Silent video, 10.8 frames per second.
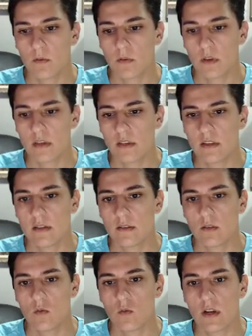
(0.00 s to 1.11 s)
easily
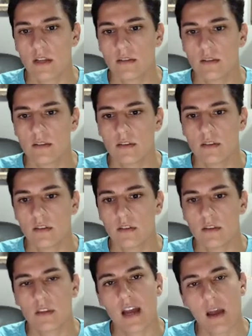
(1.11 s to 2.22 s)
one
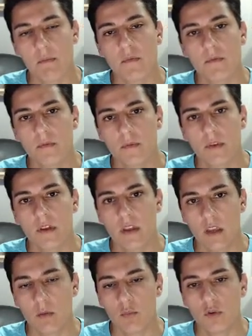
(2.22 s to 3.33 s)
time
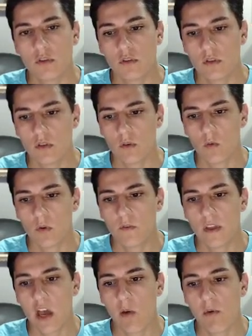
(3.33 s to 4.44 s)
input with the
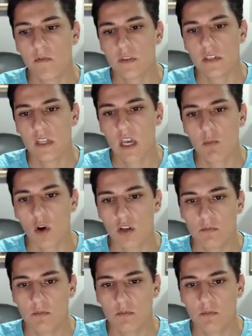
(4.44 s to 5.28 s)
help of this keyboard.